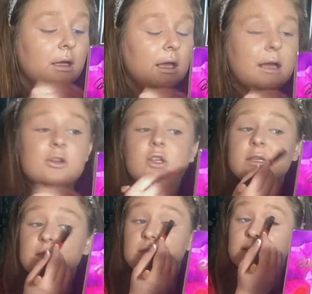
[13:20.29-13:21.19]
and
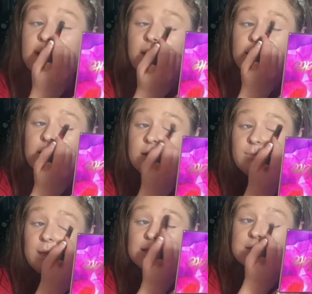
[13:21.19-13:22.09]
just to set a good
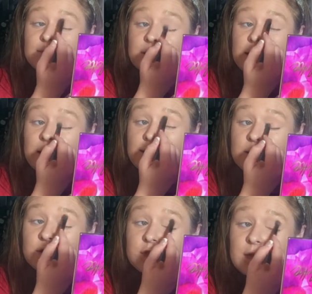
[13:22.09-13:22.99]
base for the
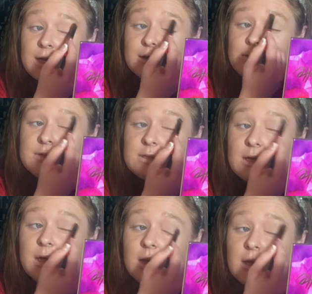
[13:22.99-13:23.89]
other shadows
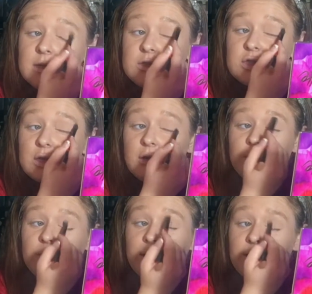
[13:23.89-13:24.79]

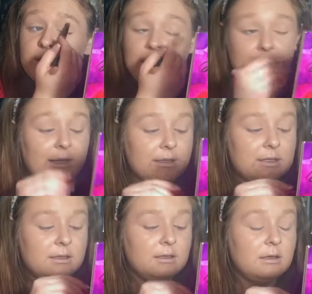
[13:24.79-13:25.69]
so that